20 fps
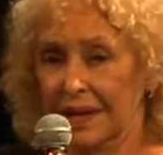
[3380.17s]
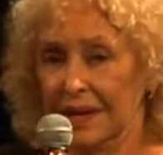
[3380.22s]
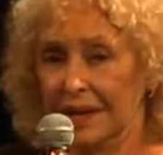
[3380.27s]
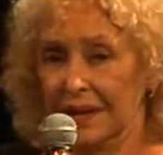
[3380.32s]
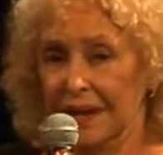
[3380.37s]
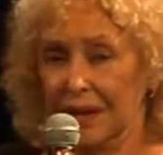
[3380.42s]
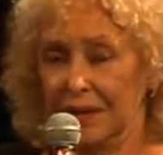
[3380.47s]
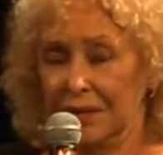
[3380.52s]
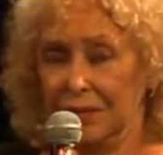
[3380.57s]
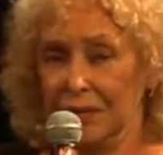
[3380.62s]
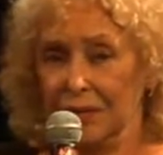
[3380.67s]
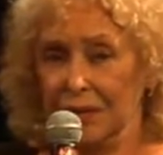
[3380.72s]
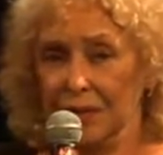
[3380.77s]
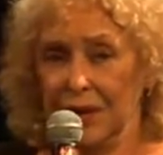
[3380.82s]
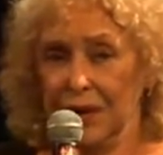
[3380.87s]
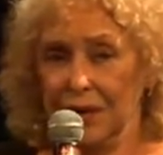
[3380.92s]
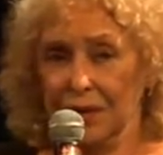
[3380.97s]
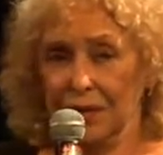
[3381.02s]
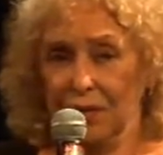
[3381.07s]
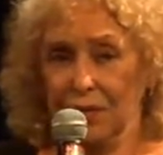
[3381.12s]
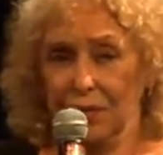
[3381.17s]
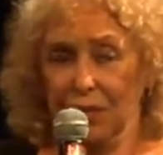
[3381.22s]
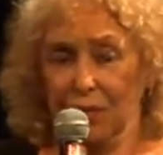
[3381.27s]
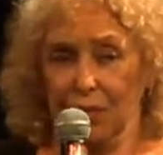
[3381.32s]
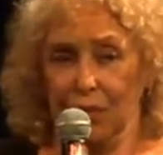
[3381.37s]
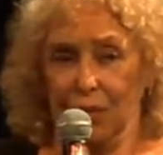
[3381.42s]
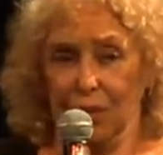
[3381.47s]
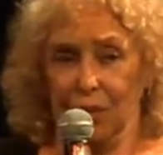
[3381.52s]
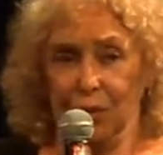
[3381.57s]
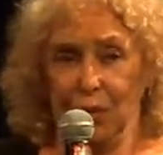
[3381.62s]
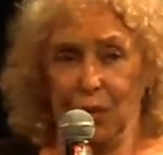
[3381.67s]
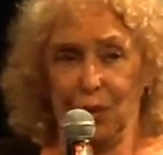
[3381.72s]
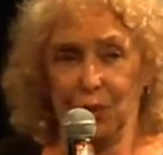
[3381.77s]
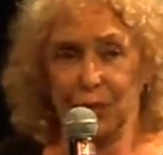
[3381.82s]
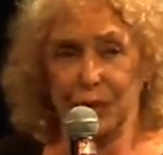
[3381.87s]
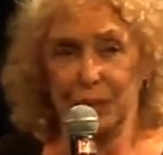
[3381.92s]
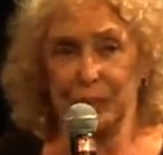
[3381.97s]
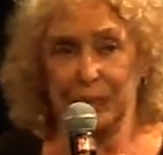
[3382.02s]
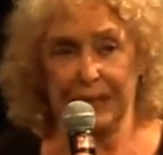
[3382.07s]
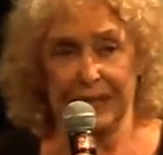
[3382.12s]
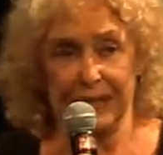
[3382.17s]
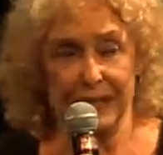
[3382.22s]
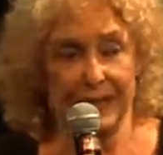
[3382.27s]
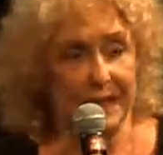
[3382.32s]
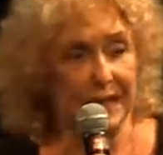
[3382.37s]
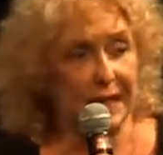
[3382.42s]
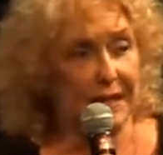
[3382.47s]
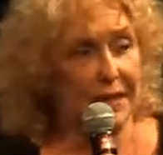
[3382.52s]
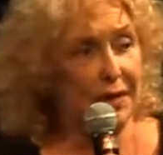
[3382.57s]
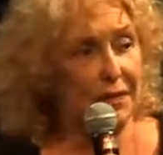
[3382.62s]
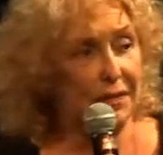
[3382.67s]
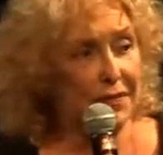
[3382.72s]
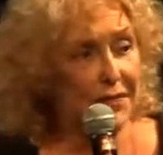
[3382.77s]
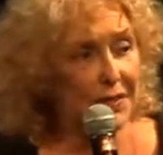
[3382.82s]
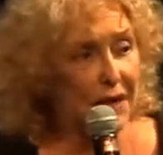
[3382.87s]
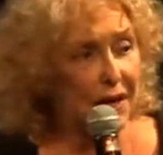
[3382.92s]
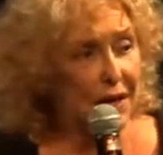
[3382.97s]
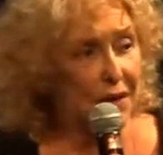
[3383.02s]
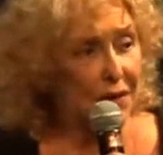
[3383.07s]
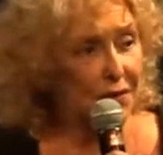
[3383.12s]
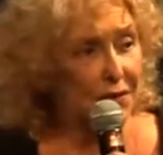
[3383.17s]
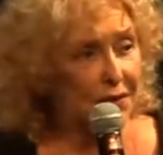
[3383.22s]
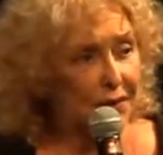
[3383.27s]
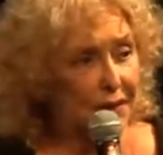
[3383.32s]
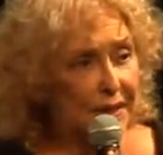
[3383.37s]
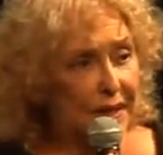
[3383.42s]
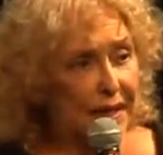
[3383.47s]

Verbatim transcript: that kind of multiplicity of sound,